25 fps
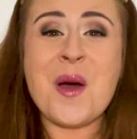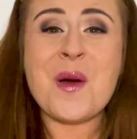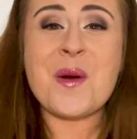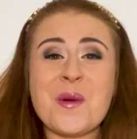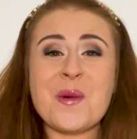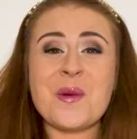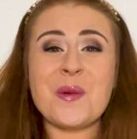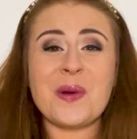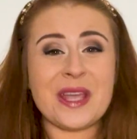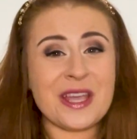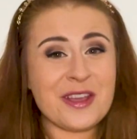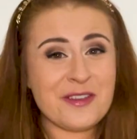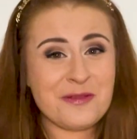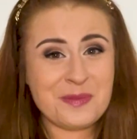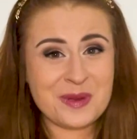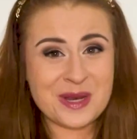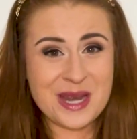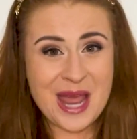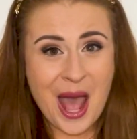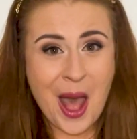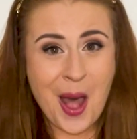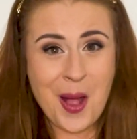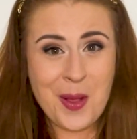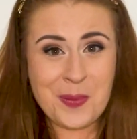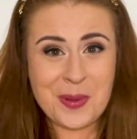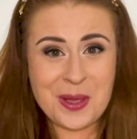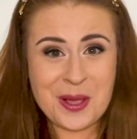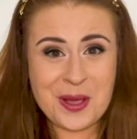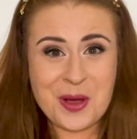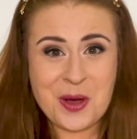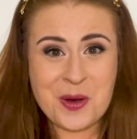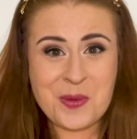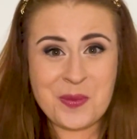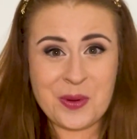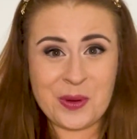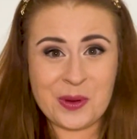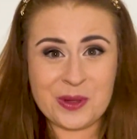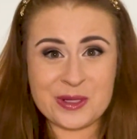We have been helping
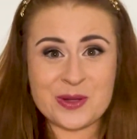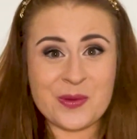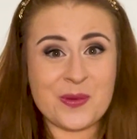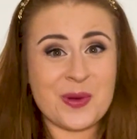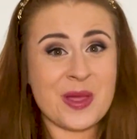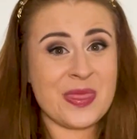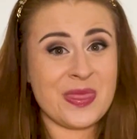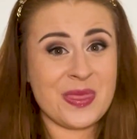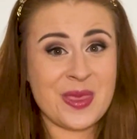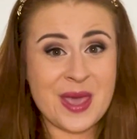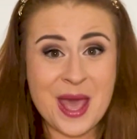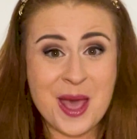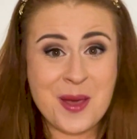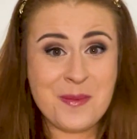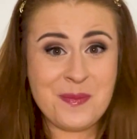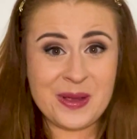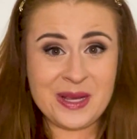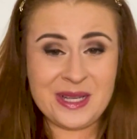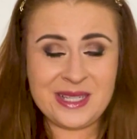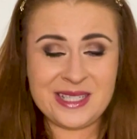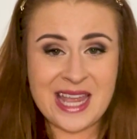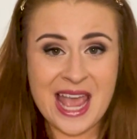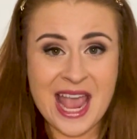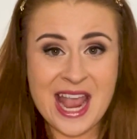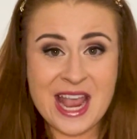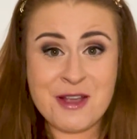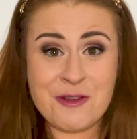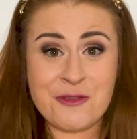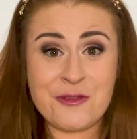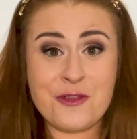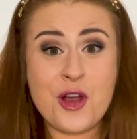couples with their big day